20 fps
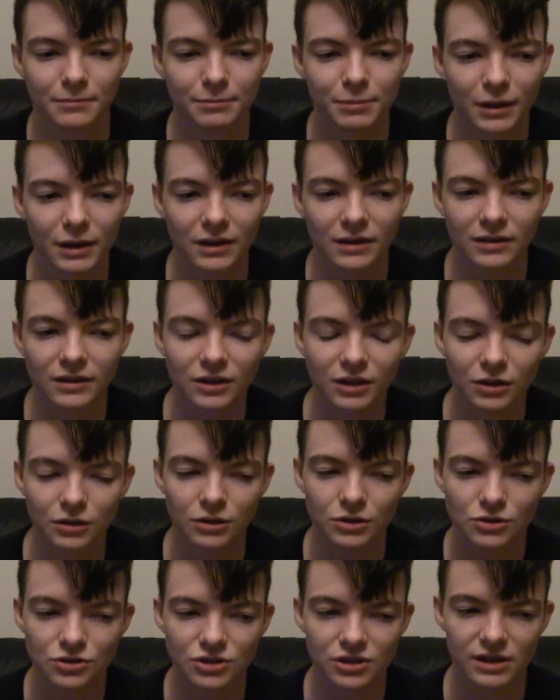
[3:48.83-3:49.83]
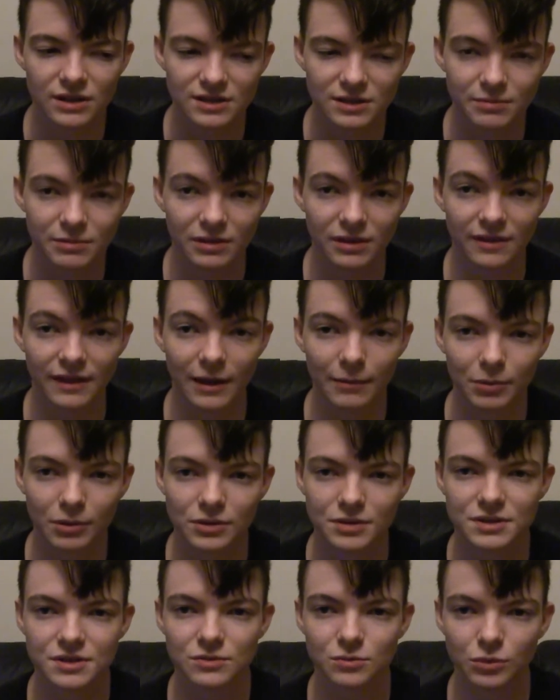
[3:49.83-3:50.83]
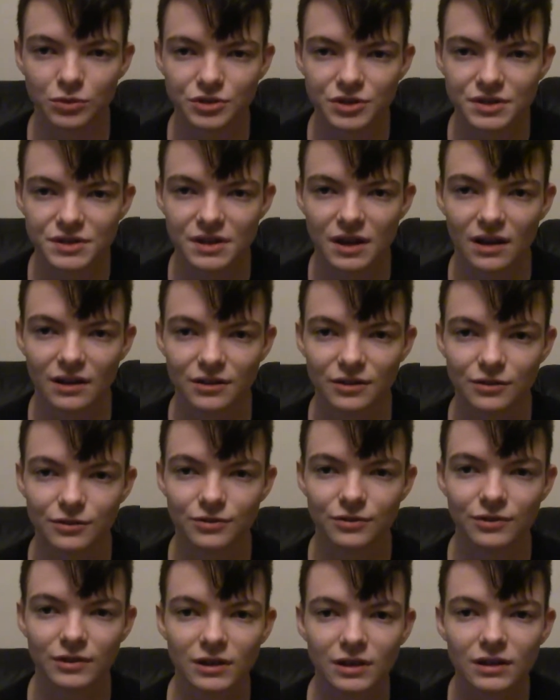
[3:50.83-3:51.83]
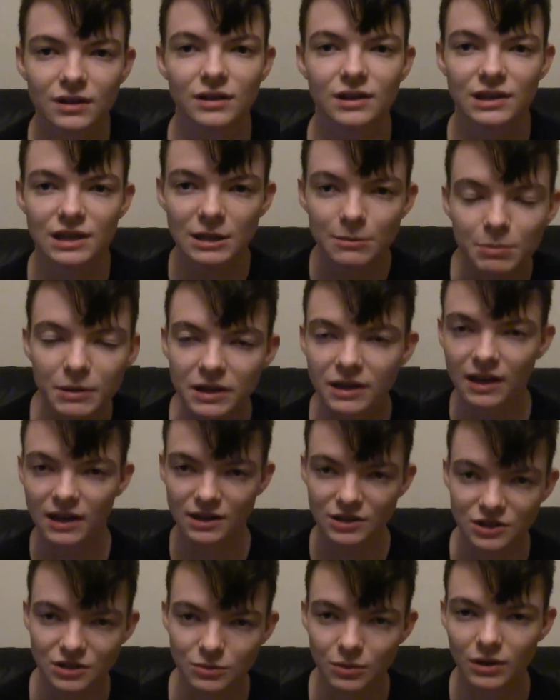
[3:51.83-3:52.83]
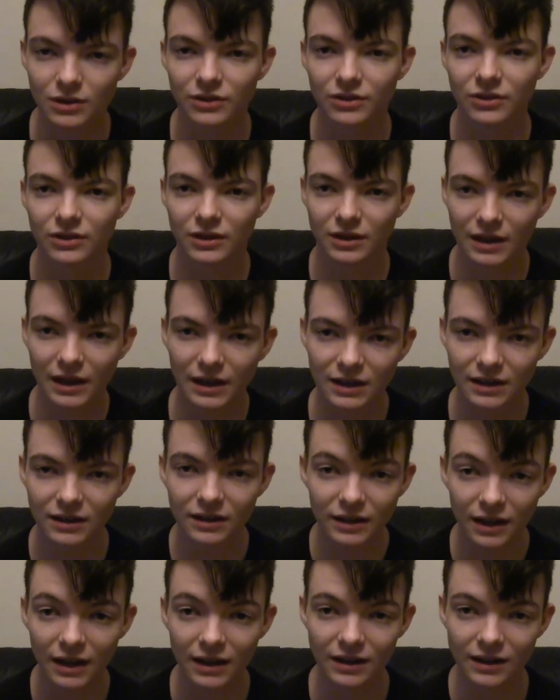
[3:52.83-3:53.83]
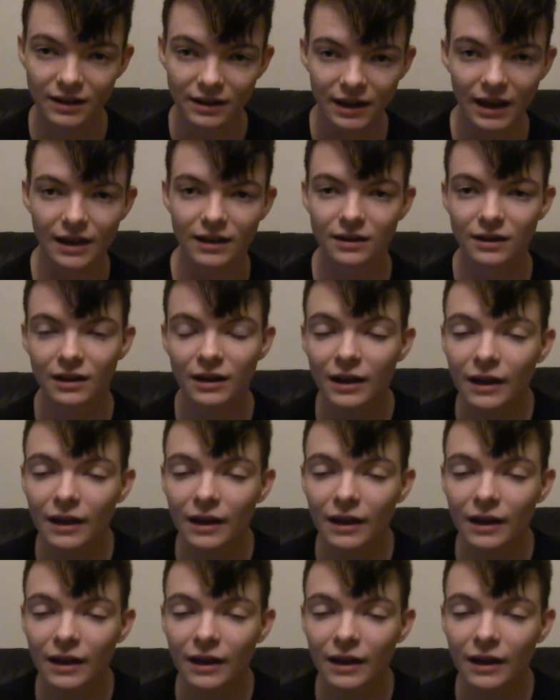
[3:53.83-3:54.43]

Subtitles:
But, you know, usually it's something that that person will just kind of keep engaging with again and again and again.